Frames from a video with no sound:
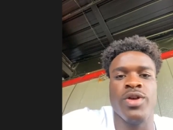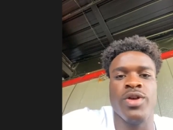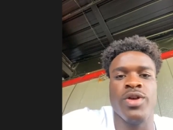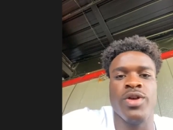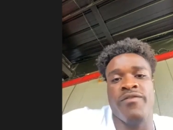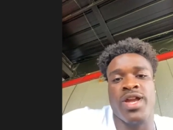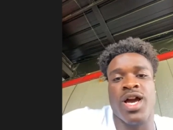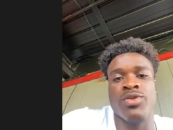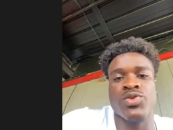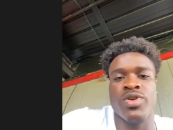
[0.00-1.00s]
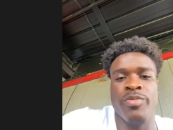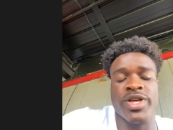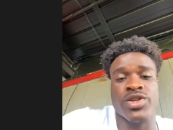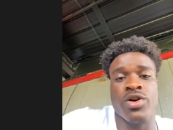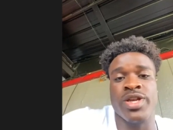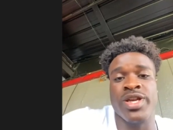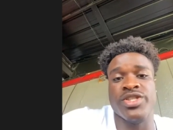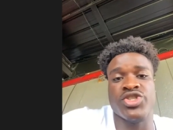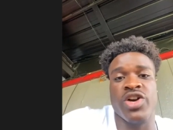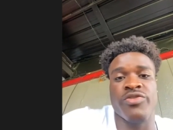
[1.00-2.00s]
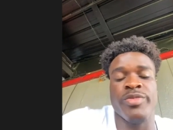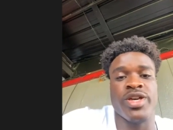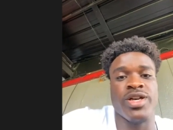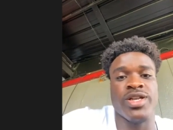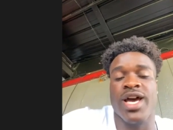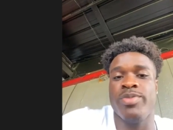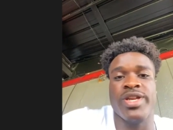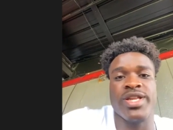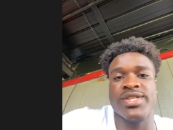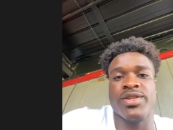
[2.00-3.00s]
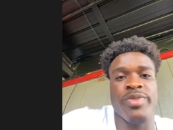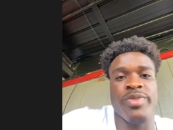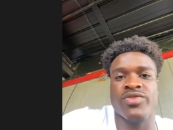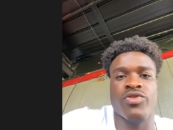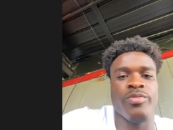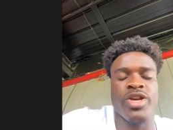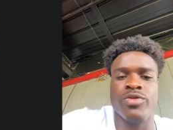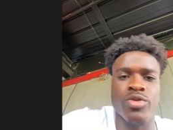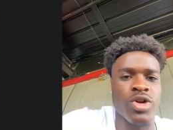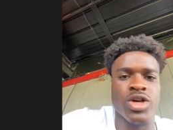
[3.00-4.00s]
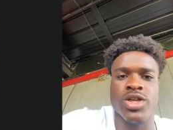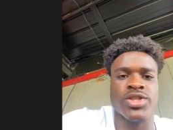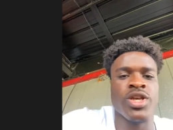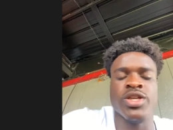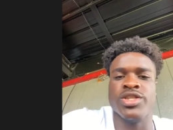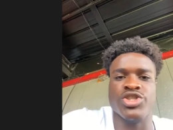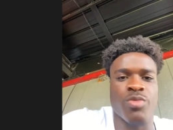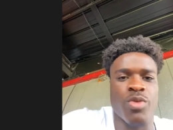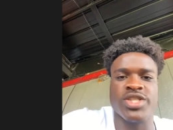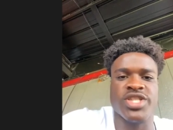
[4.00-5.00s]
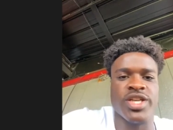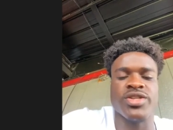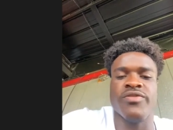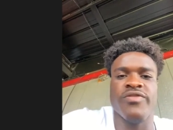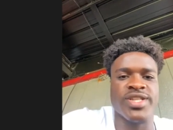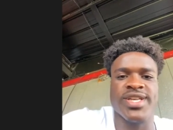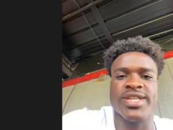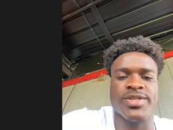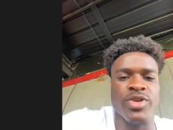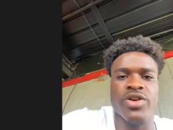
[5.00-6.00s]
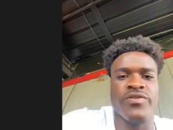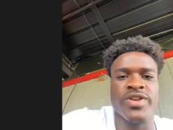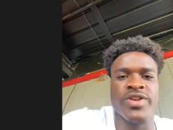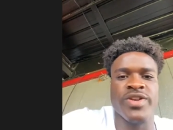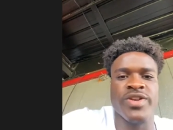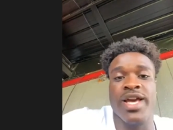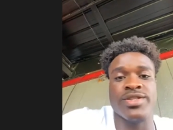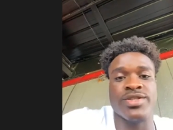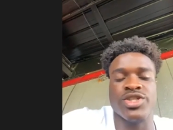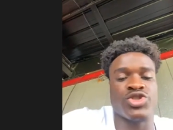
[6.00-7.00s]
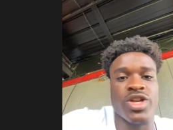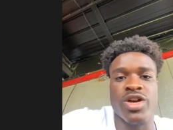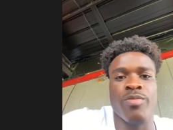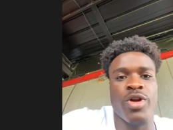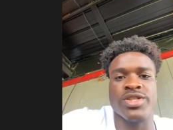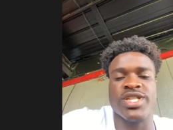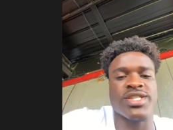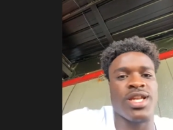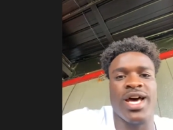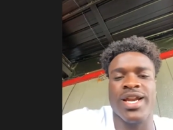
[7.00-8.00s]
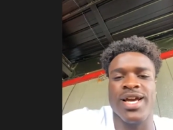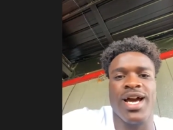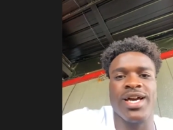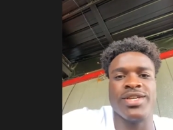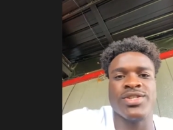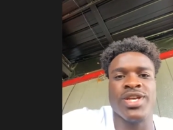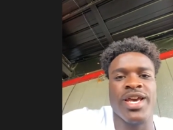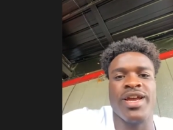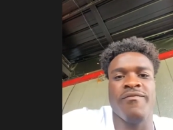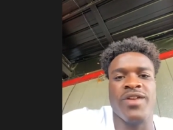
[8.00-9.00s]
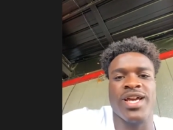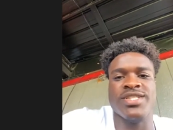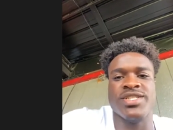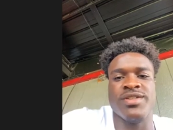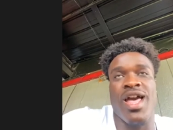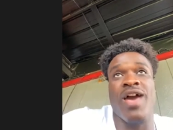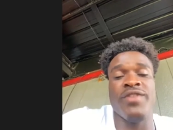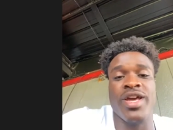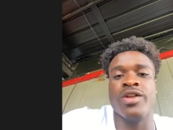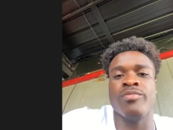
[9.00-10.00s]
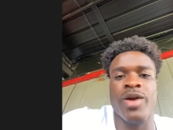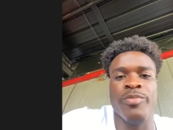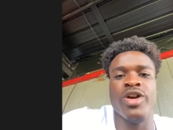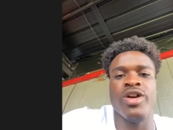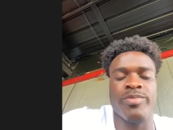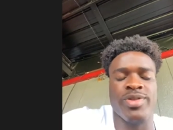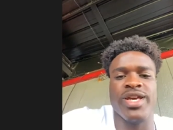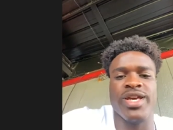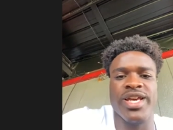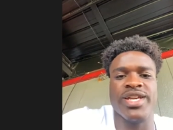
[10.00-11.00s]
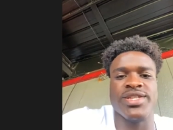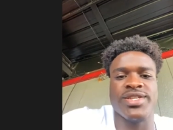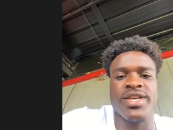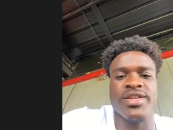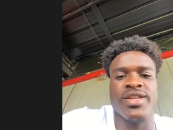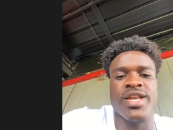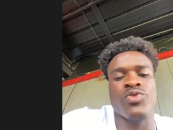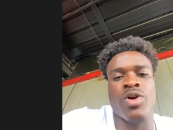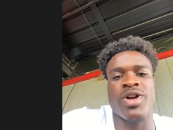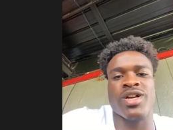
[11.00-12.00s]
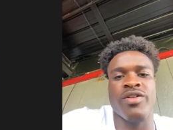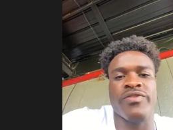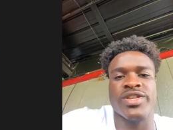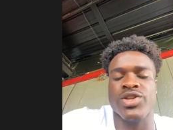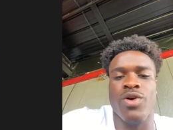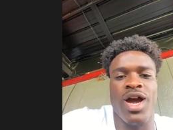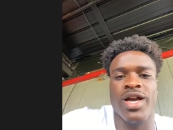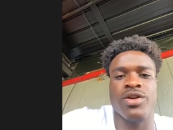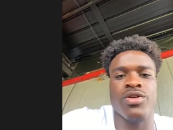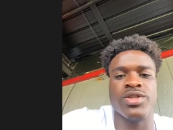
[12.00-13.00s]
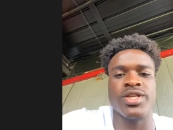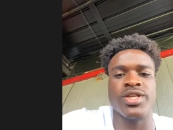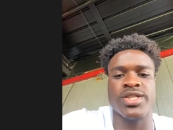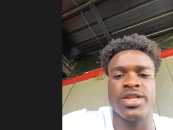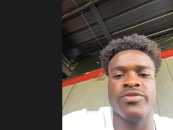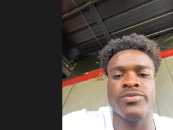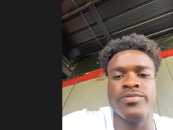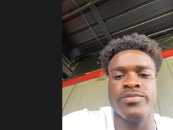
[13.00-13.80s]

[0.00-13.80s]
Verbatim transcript: That's why I feel like I was one of the best corner in the draft because I played against the best from Henry Ruggs to Jamar Che to Devontae Smith and to Treylon Burks. There's a lot of guys, and I feel like having that under my belt and playing in the SEC, and that's why my confidence is so high going to the next level.